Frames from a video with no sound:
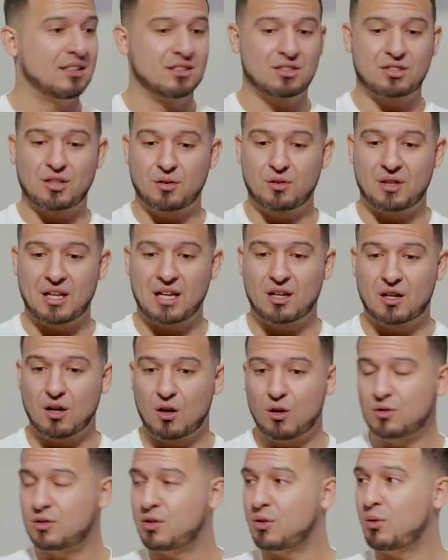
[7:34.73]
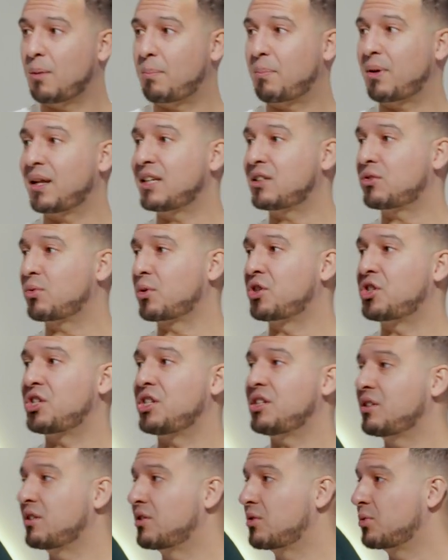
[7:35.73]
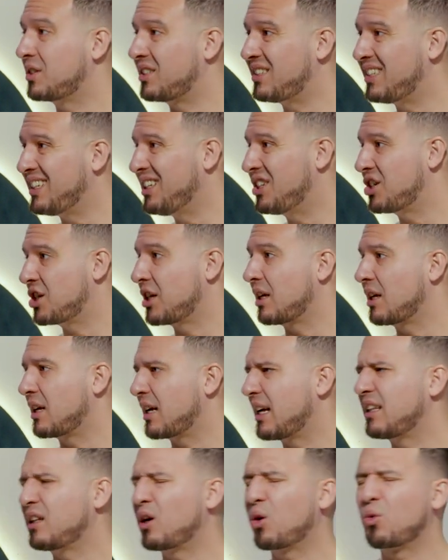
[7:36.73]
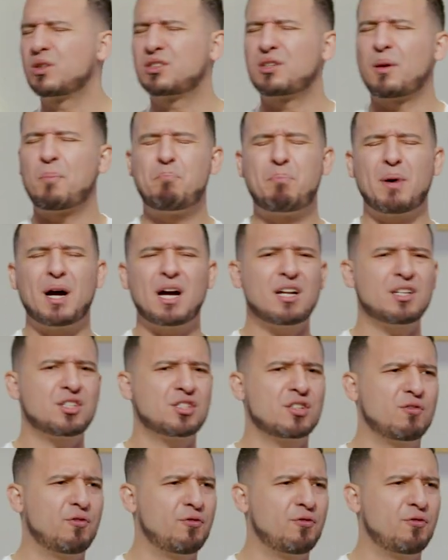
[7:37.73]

So they go to a place where Jesus was teaching, and there was a bunch